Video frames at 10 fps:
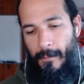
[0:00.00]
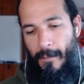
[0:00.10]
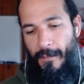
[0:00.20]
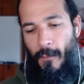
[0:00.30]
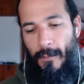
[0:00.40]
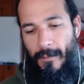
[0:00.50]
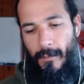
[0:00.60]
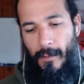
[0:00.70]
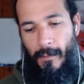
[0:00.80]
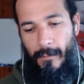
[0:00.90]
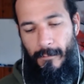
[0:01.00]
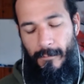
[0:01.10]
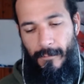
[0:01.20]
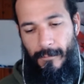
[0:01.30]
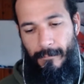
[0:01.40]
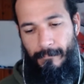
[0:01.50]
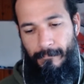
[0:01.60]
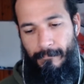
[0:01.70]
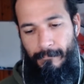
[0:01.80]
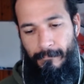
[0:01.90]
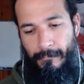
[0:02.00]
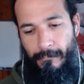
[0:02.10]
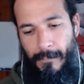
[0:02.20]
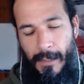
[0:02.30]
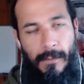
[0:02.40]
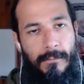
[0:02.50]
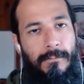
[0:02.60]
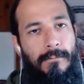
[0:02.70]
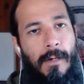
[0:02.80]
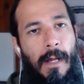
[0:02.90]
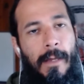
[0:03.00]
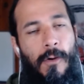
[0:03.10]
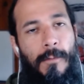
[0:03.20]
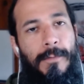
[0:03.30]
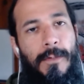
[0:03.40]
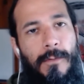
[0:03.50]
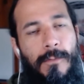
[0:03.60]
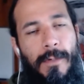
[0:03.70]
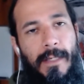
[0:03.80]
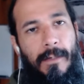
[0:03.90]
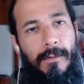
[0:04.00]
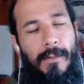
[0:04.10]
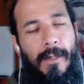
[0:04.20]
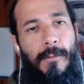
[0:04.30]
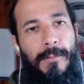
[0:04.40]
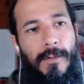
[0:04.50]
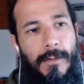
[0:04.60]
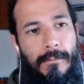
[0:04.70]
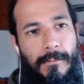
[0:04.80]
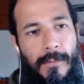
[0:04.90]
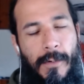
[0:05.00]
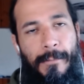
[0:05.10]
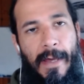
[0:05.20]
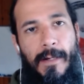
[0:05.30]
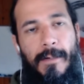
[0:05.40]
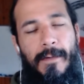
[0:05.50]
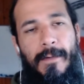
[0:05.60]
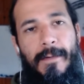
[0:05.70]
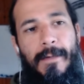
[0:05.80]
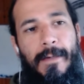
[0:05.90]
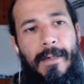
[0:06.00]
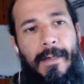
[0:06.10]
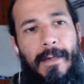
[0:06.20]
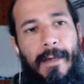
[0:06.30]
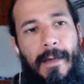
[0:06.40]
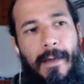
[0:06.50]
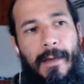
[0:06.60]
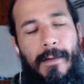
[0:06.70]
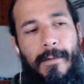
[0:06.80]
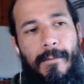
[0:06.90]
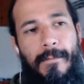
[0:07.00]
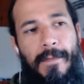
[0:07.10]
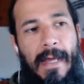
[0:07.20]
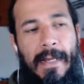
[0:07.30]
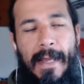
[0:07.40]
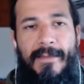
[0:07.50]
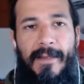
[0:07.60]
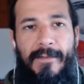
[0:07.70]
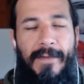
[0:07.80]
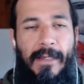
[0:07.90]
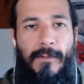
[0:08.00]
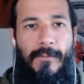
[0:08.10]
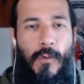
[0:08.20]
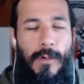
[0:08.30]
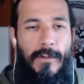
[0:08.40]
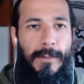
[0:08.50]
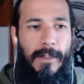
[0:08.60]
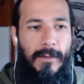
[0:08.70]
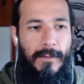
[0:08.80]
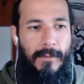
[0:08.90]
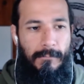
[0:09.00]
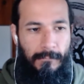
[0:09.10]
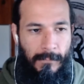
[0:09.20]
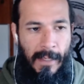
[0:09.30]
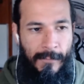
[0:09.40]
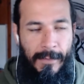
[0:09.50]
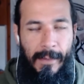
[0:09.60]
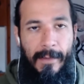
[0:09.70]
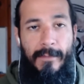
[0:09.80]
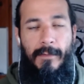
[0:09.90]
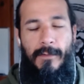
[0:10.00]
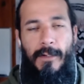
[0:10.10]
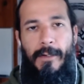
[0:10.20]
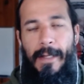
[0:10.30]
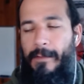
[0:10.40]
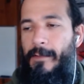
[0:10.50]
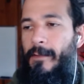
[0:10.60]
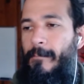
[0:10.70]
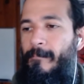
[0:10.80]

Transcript: thoughts of, I hope you heal, I hope you're better. And that has an effect, of course, because everything is interconnected.